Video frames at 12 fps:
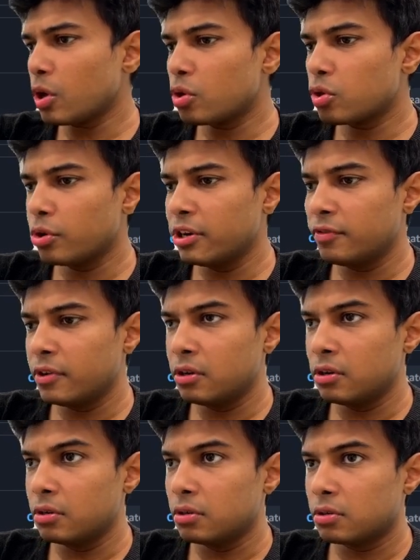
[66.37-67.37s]
So it
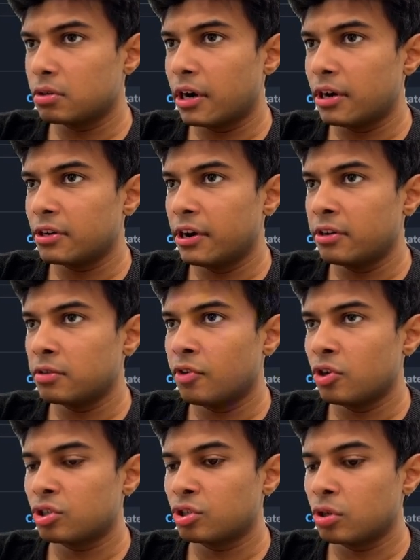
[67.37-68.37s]
will start creating the
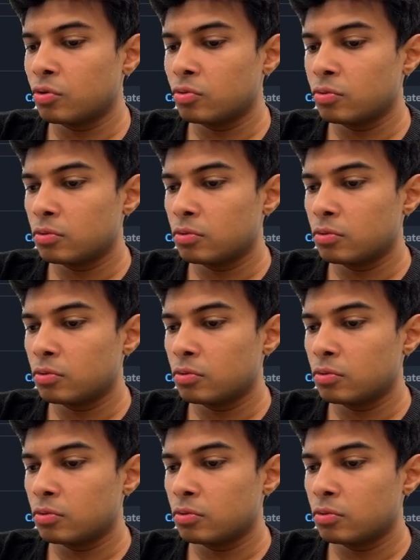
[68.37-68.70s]
function now.